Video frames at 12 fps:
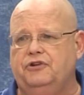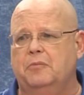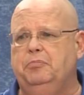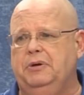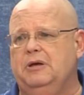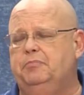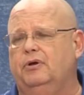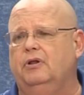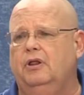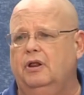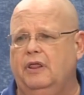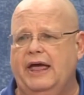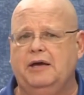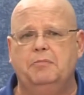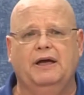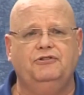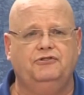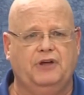some people like
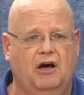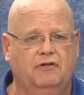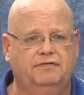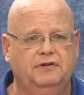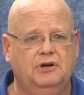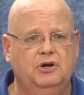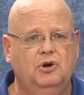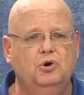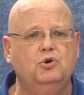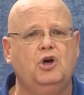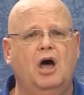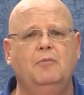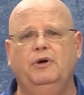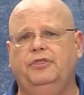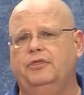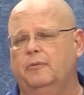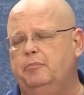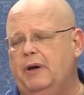myself who come
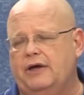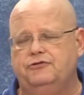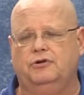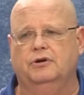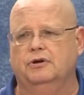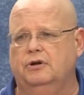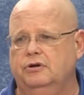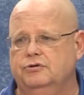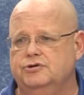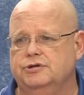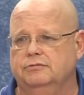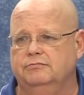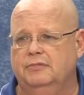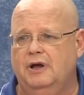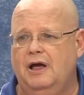with the best conclusion